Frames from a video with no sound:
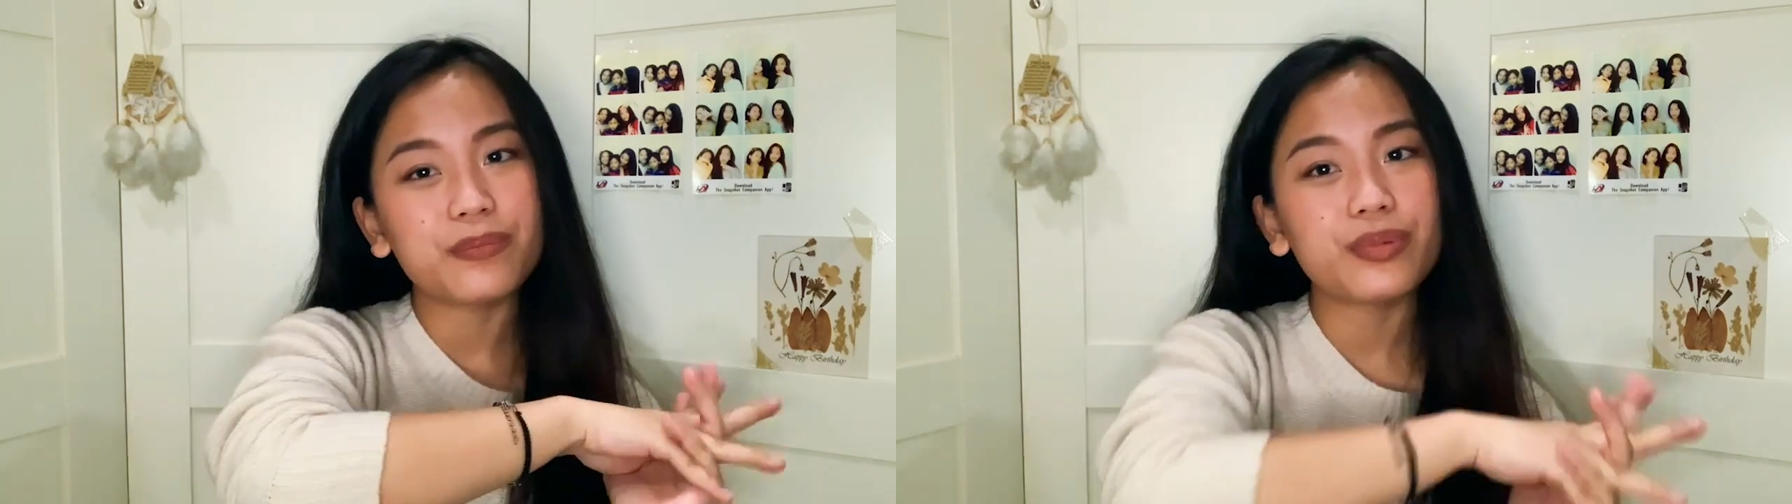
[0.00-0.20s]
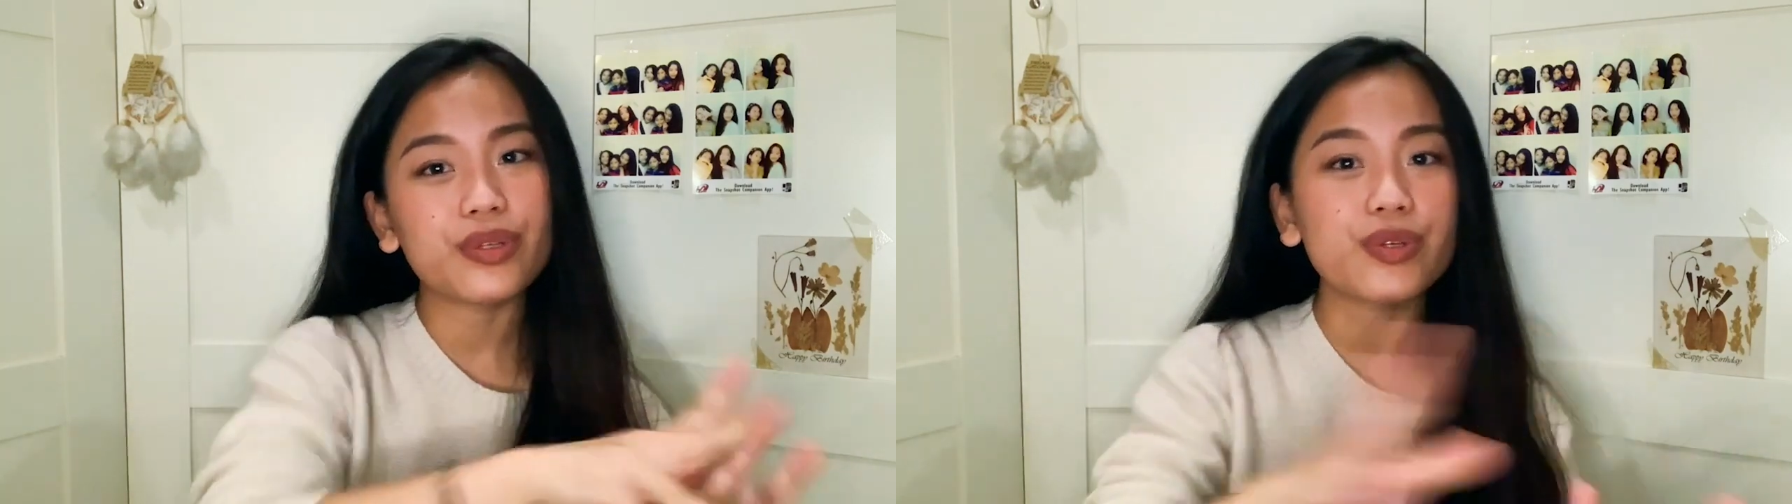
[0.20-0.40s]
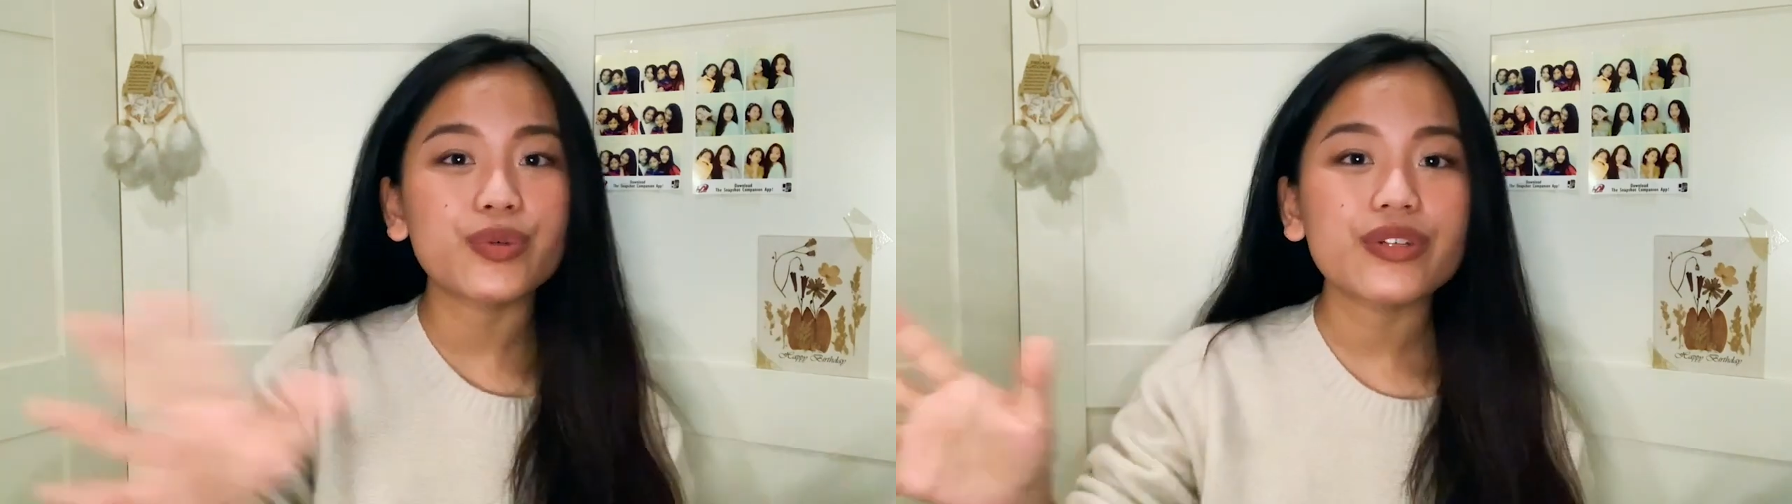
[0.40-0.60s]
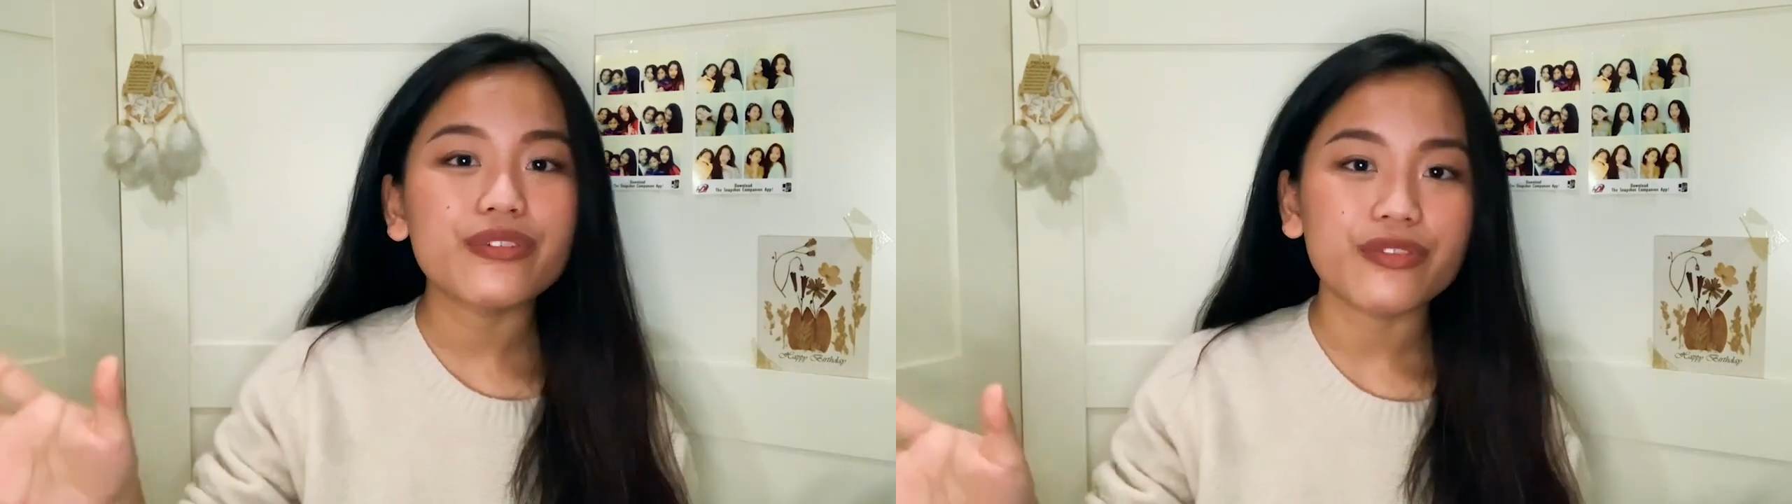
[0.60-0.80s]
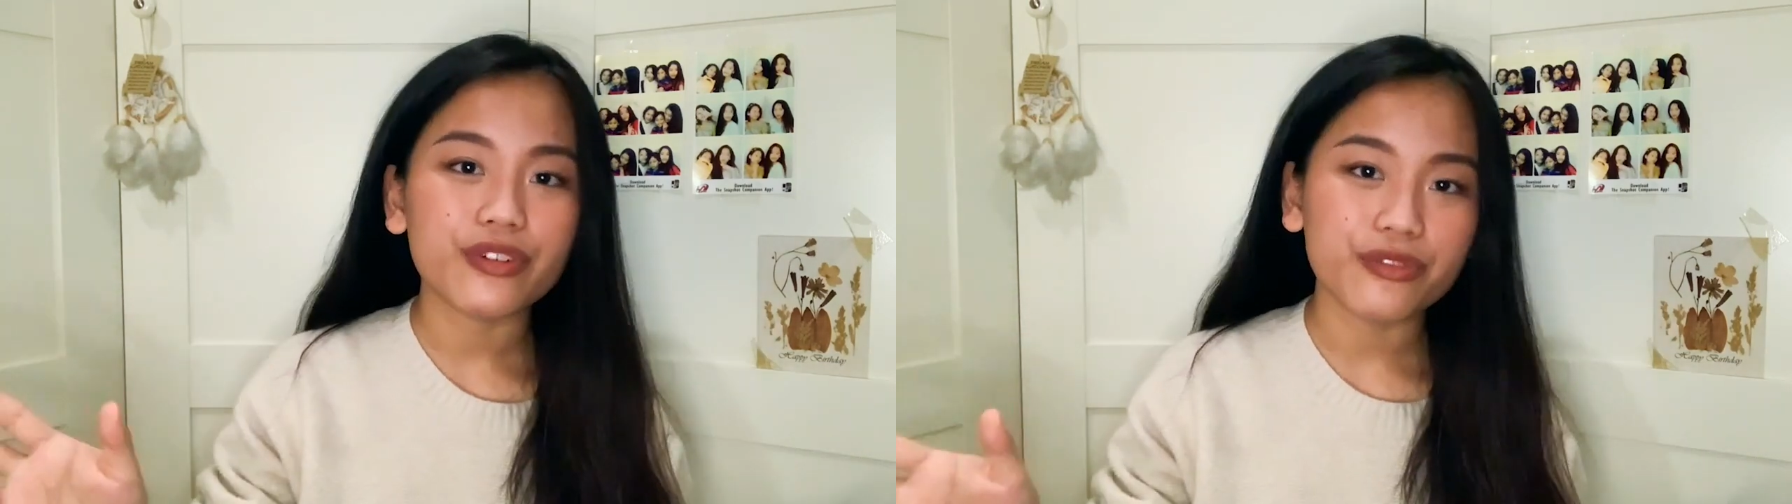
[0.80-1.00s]

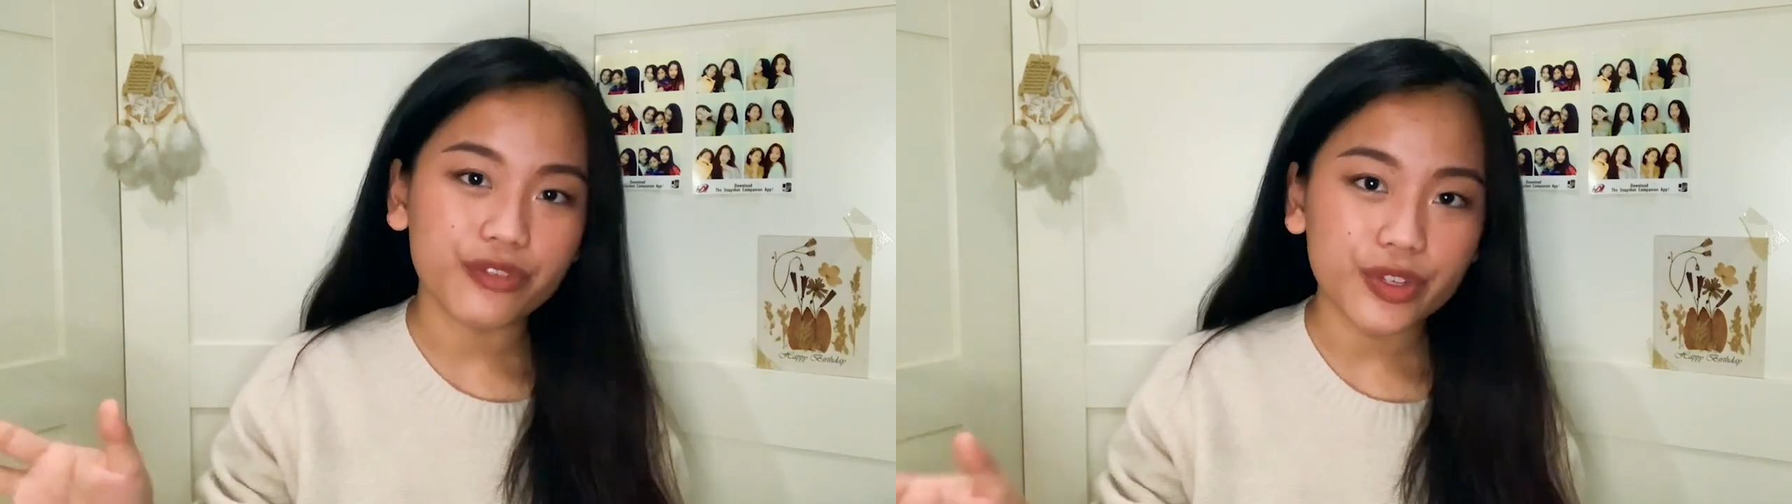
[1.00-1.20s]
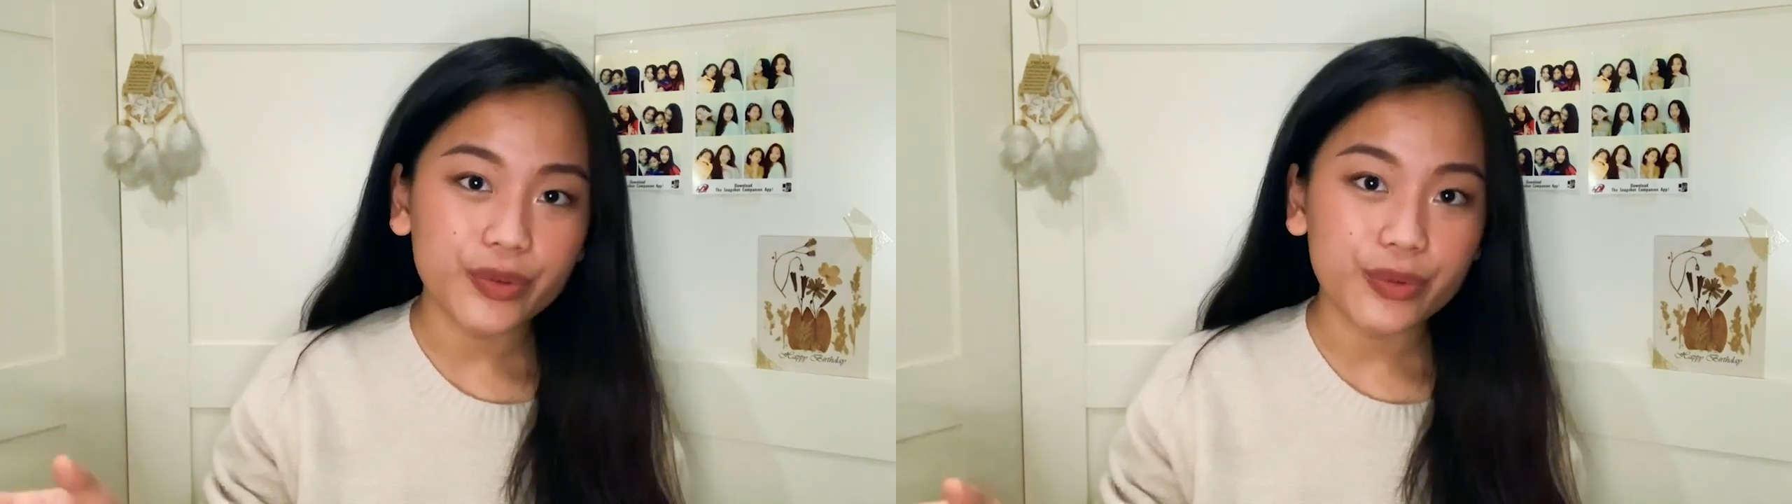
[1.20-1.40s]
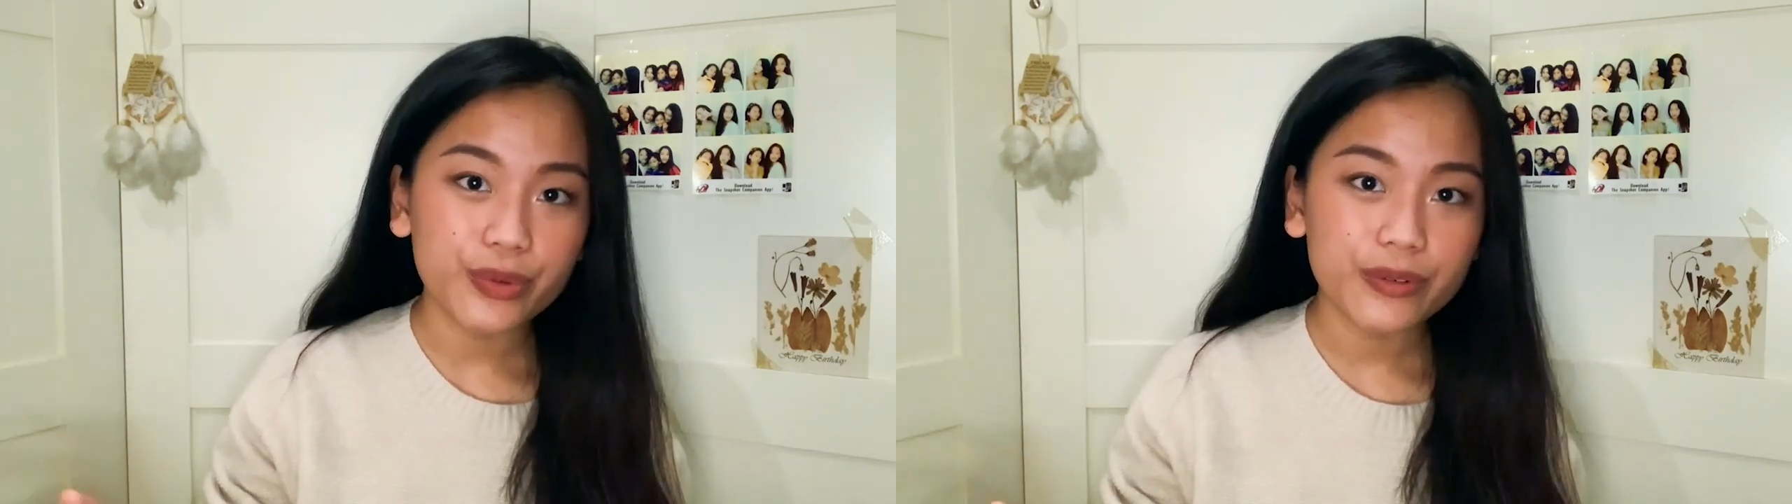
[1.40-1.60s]
beautiful view